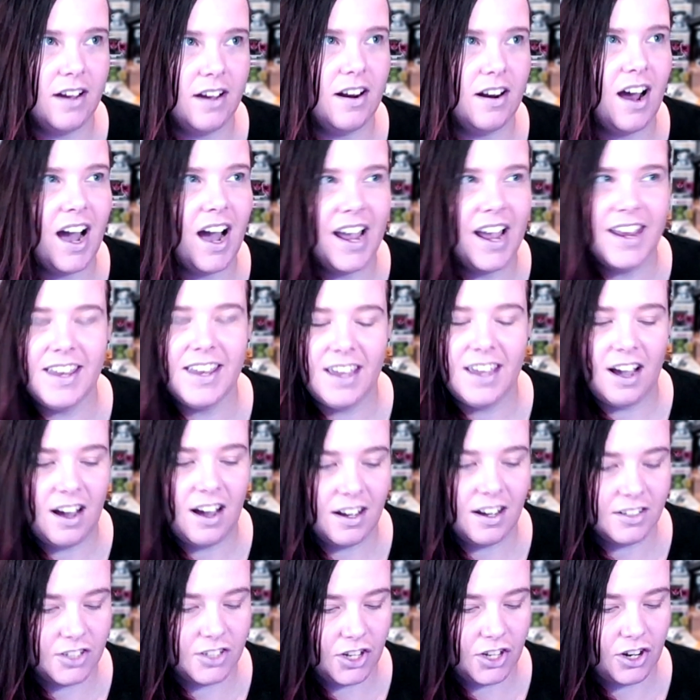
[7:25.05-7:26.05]
I can't
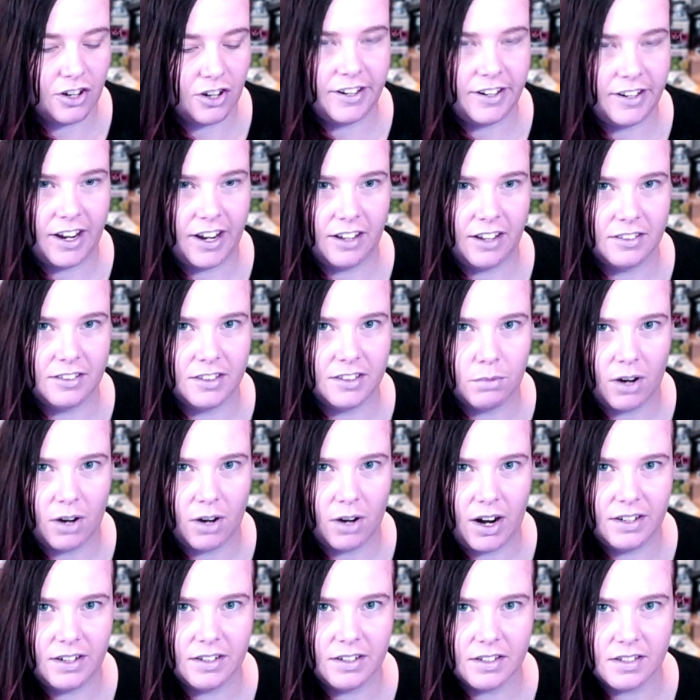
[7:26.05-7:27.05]
turn down the
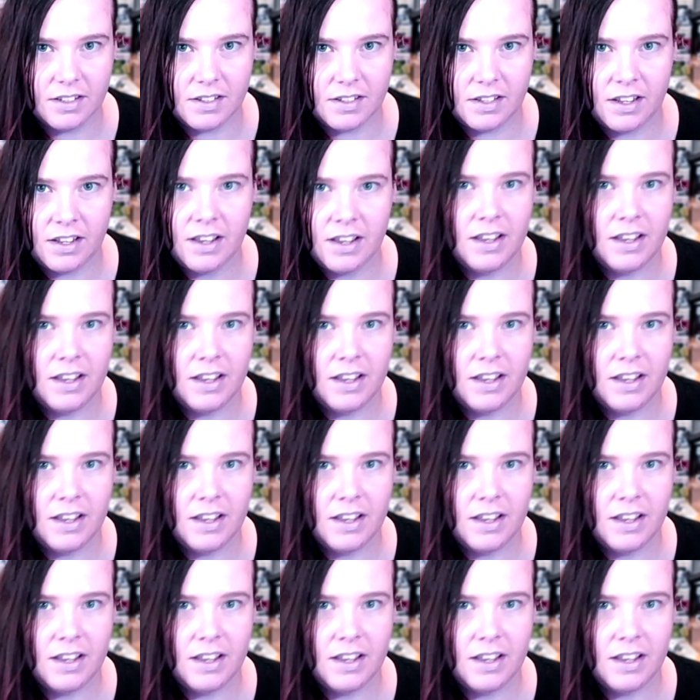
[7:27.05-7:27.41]
brightness.